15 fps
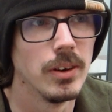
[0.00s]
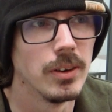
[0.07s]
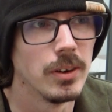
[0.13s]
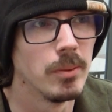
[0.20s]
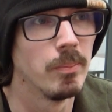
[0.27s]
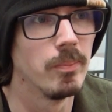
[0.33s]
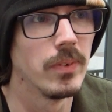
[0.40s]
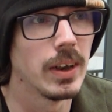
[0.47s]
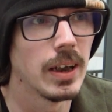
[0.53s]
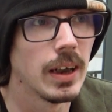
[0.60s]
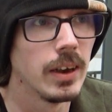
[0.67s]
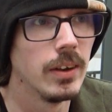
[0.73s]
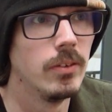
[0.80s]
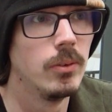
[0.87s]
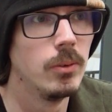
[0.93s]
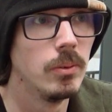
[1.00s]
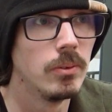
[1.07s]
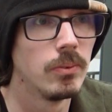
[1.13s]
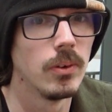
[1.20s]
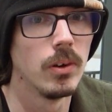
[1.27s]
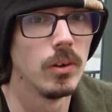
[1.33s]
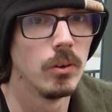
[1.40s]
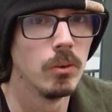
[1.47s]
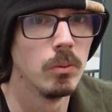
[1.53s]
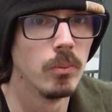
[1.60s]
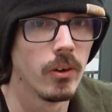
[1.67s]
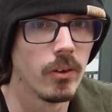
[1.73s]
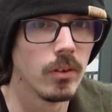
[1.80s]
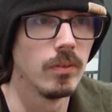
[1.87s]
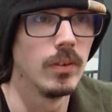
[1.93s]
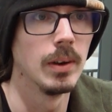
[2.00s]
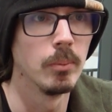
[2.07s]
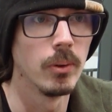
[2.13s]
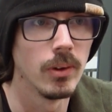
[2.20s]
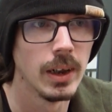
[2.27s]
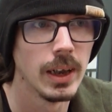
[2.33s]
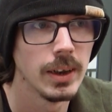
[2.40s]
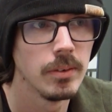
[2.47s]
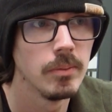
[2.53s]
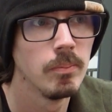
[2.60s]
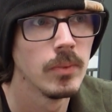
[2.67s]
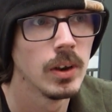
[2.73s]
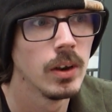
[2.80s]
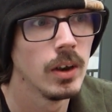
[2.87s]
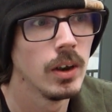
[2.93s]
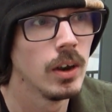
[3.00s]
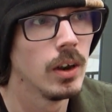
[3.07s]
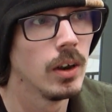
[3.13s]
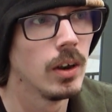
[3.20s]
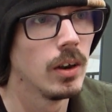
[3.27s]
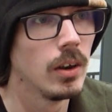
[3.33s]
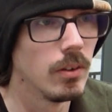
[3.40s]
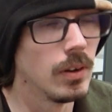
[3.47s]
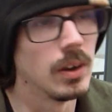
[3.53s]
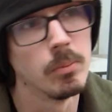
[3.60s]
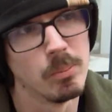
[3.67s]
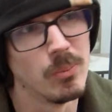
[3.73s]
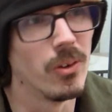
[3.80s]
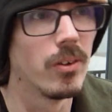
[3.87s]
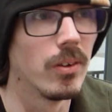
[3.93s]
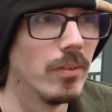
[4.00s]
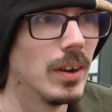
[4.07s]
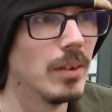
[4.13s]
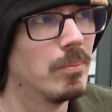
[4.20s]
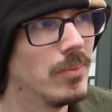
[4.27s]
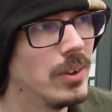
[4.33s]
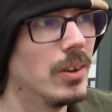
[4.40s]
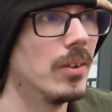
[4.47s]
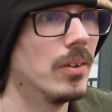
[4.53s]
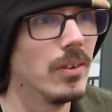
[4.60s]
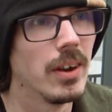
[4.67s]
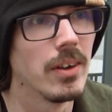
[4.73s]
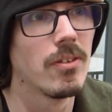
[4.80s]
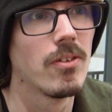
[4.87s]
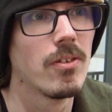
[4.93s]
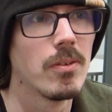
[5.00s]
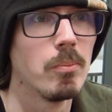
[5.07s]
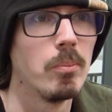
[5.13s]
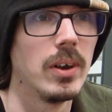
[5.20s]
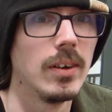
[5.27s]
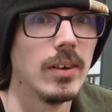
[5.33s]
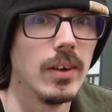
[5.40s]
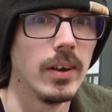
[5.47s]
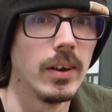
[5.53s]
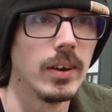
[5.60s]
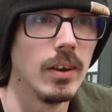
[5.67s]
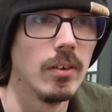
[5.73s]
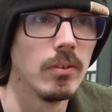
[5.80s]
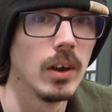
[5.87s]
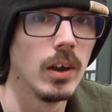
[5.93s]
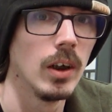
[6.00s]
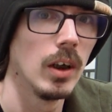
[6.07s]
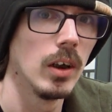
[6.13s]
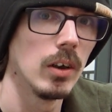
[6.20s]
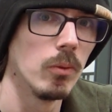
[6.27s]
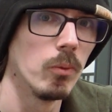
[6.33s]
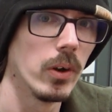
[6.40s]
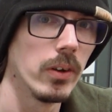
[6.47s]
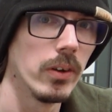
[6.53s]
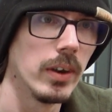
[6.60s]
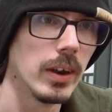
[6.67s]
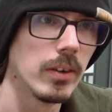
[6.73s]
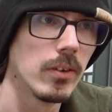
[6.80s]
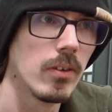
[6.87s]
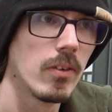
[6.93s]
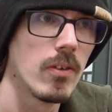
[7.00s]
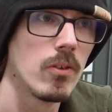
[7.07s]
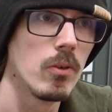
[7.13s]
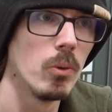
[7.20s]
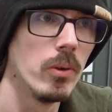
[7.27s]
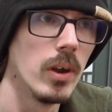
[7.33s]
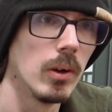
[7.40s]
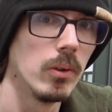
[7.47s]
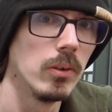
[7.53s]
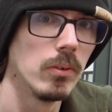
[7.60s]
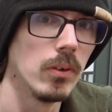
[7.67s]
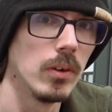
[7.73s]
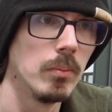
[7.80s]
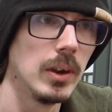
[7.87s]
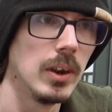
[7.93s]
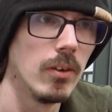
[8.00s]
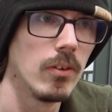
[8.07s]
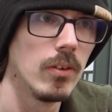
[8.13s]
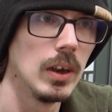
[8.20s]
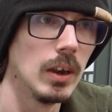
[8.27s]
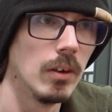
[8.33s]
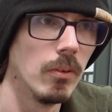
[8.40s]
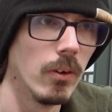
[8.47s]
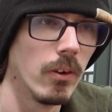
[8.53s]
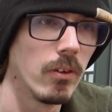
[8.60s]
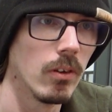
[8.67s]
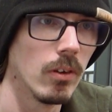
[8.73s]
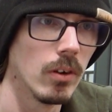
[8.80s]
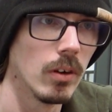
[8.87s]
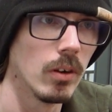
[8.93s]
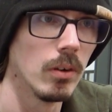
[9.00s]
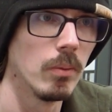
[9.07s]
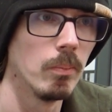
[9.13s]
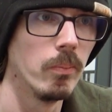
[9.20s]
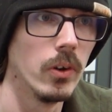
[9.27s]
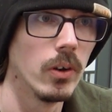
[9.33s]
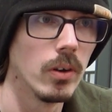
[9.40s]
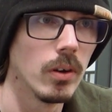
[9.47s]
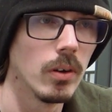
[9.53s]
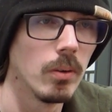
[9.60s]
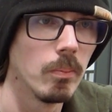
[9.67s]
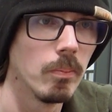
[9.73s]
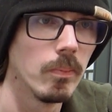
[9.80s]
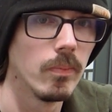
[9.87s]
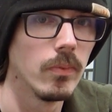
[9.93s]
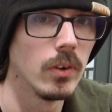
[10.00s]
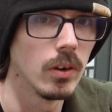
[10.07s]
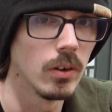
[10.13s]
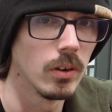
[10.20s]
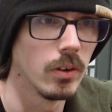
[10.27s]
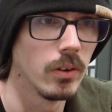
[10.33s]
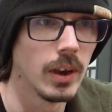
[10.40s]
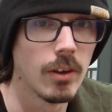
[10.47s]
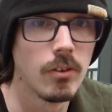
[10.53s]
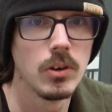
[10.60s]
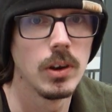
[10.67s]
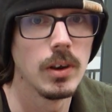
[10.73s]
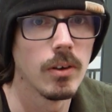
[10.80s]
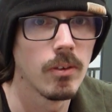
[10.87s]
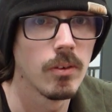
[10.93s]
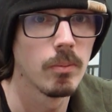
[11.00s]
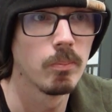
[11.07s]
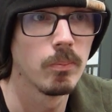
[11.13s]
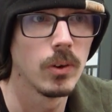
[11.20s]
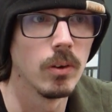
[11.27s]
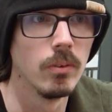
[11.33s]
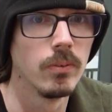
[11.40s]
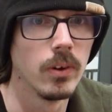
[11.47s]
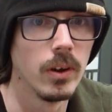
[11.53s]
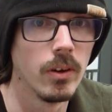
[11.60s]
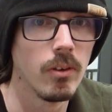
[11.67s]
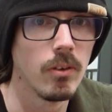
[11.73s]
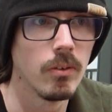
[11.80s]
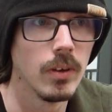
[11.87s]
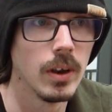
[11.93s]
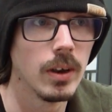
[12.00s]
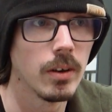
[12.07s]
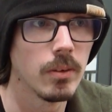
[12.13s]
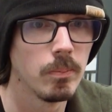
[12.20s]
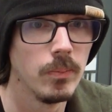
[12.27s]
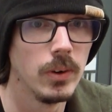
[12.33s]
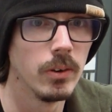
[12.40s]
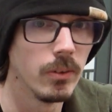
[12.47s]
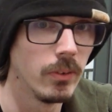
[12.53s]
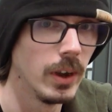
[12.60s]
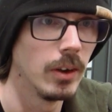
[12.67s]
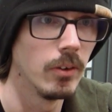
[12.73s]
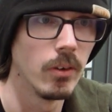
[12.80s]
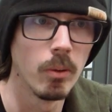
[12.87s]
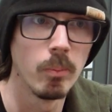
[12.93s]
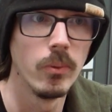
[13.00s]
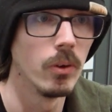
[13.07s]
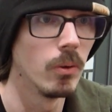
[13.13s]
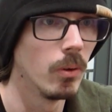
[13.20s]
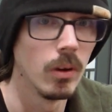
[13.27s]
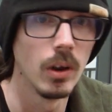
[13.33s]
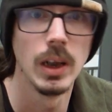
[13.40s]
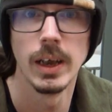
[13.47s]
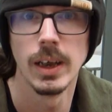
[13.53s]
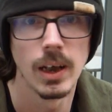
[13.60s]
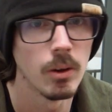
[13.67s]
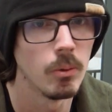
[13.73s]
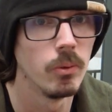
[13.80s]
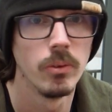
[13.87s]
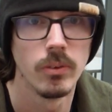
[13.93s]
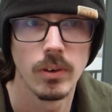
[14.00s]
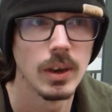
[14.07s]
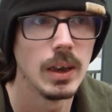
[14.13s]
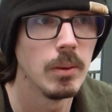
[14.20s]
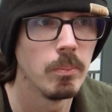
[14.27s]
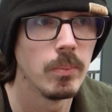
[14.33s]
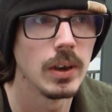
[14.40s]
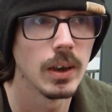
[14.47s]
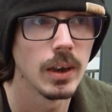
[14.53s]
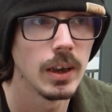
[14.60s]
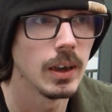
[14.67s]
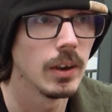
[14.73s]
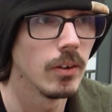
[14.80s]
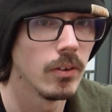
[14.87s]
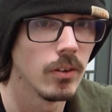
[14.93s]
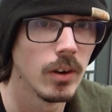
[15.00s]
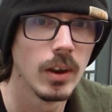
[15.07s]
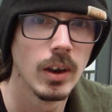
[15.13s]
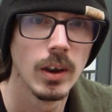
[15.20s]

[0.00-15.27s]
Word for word: I do follow most of them online. Well, most of them, that's pretty relative. One that stood out for me this year was the Next.js conference, where, they dropped the whole layout, API, and